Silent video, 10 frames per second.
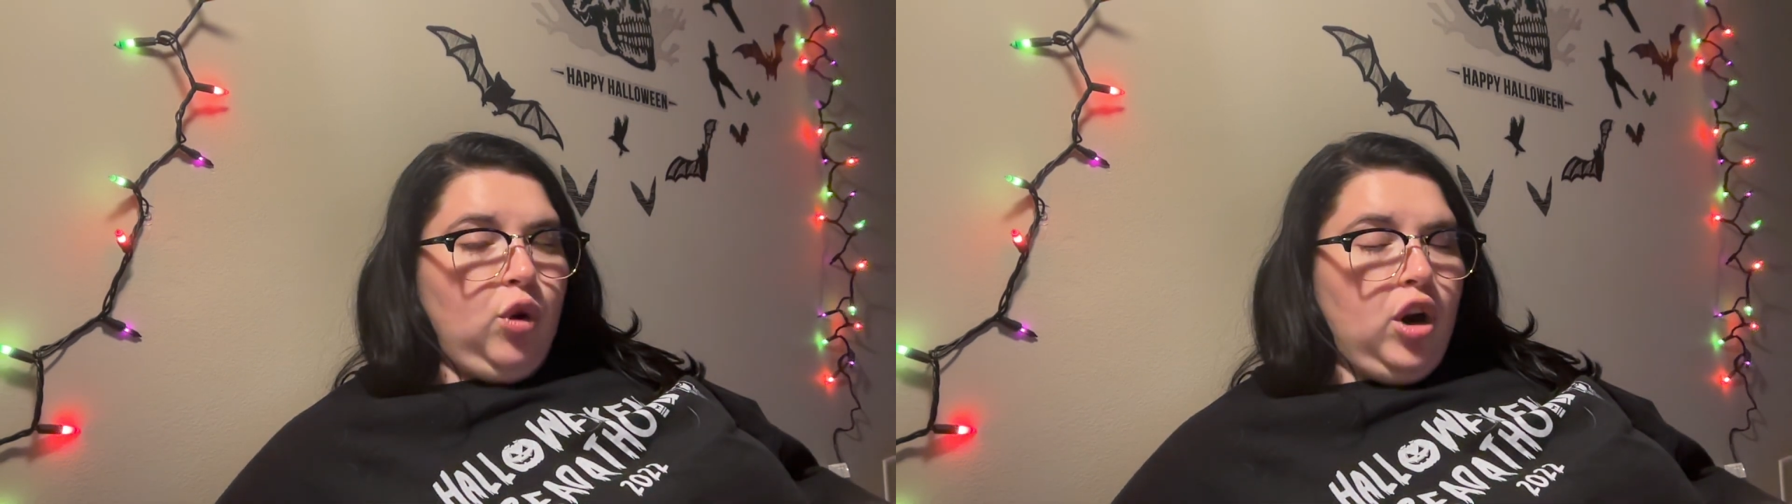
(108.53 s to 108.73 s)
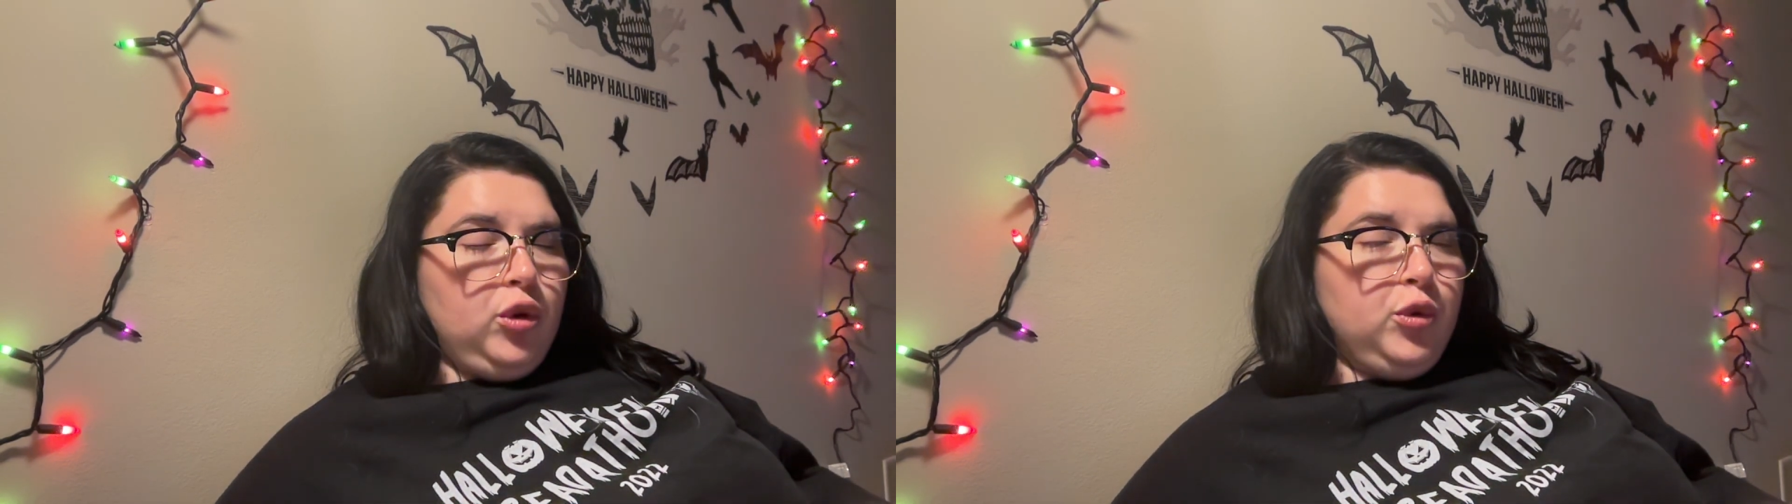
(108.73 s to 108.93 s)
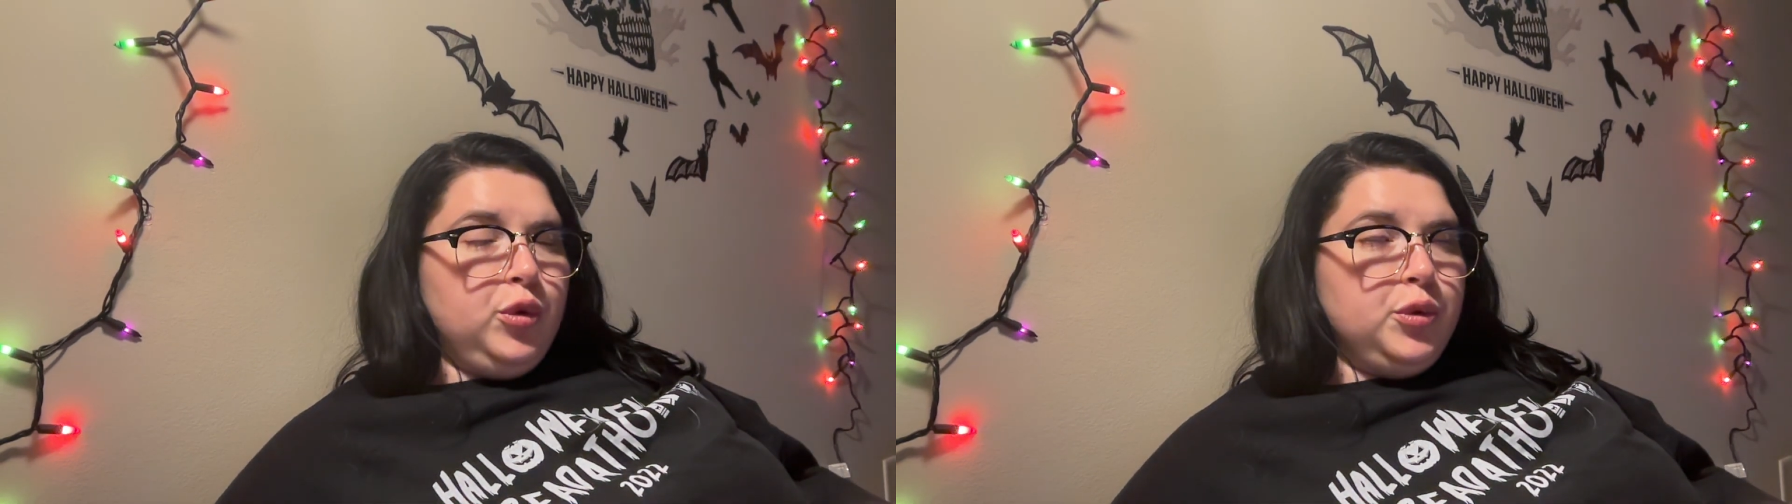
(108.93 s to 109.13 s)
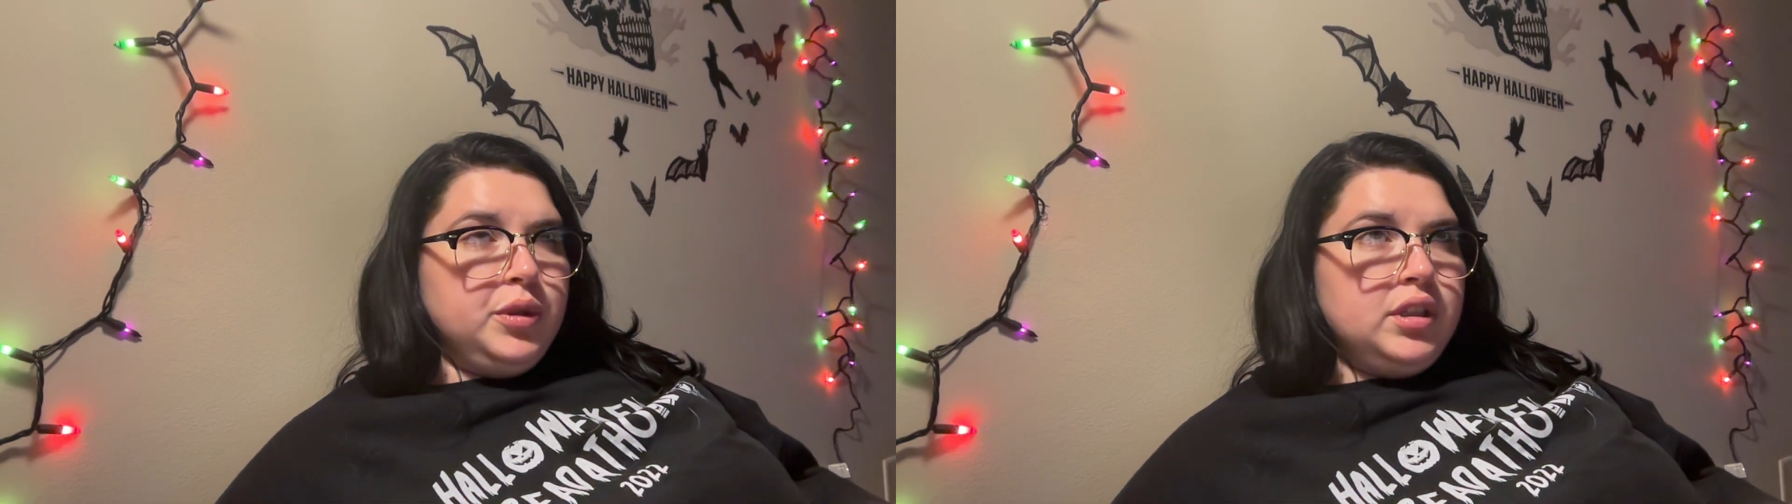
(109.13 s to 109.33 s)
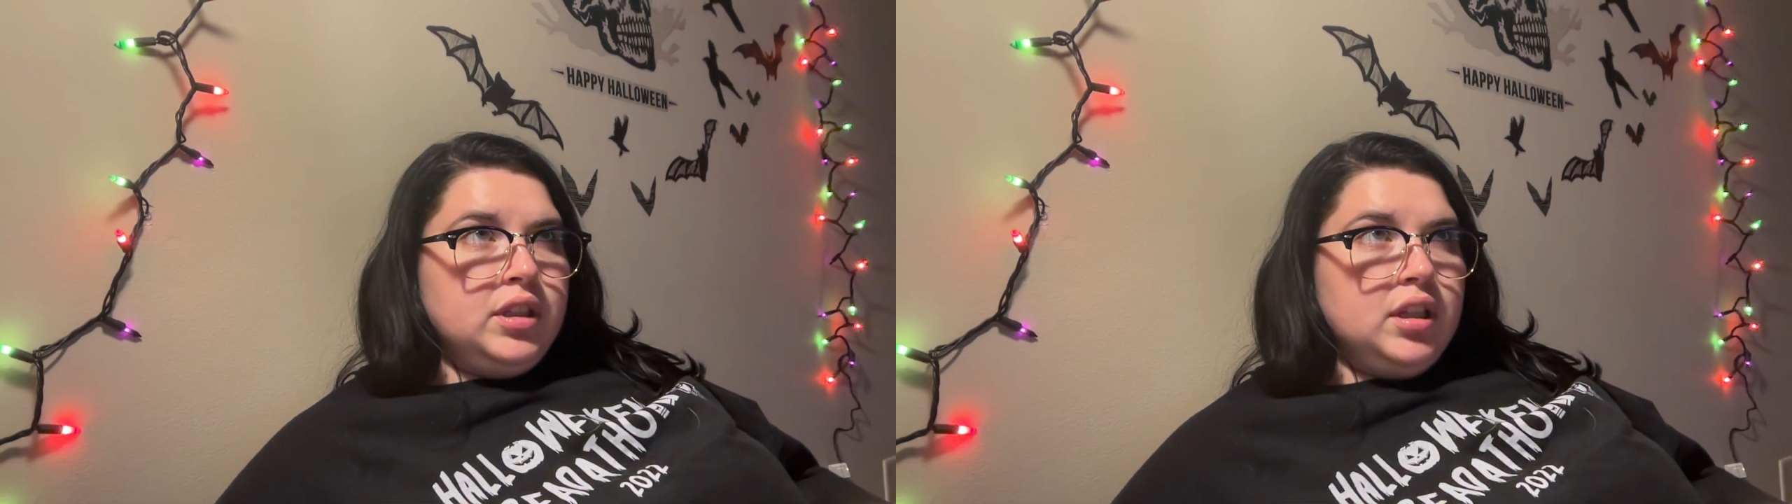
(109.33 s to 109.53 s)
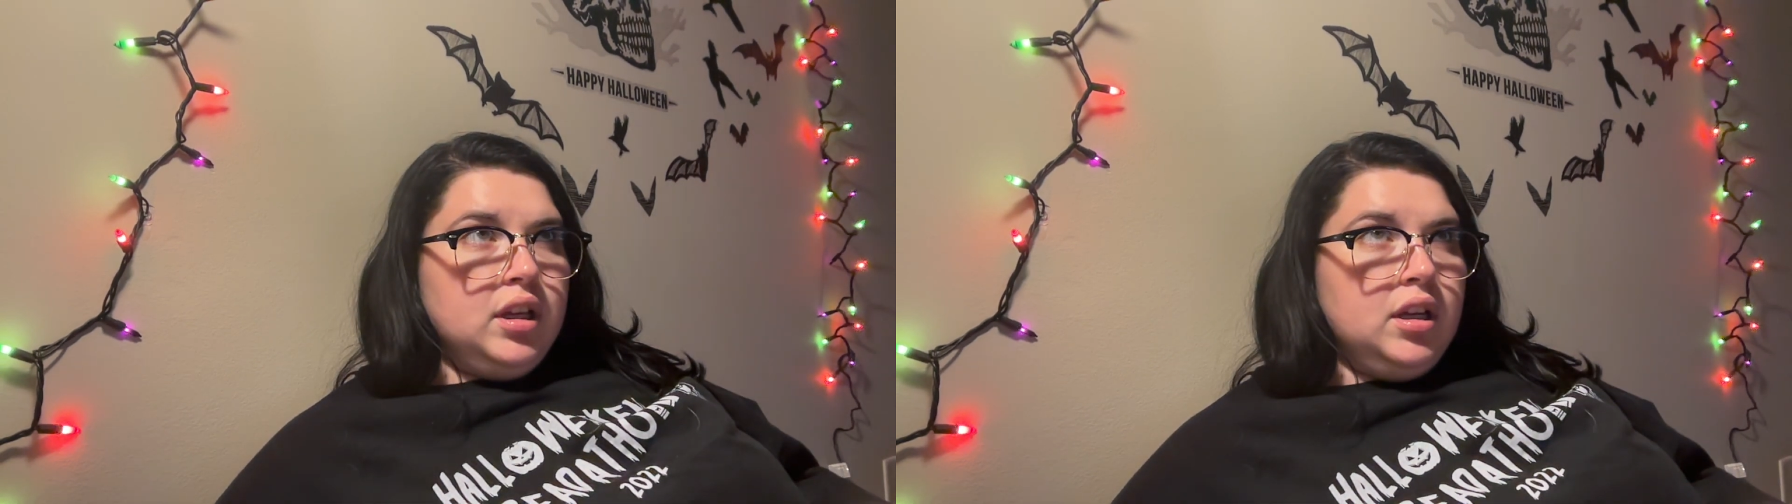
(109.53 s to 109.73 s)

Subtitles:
Chronicles